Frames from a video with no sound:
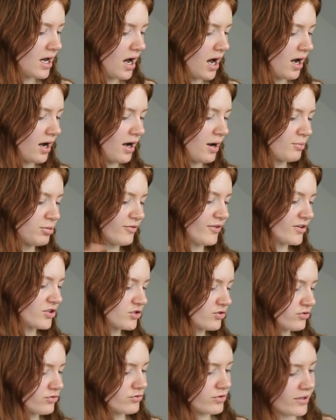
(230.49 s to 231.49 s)

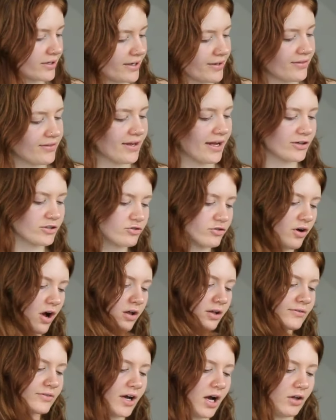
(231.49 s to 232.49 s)
Professional strength, natural
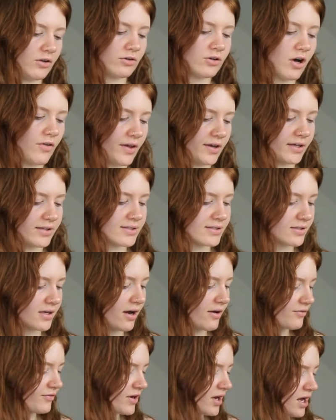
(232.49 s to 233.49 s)
olive color, all that good
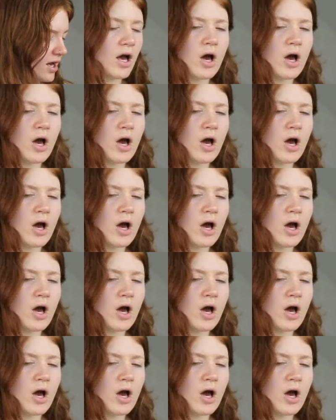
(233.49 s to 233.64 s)
stuff.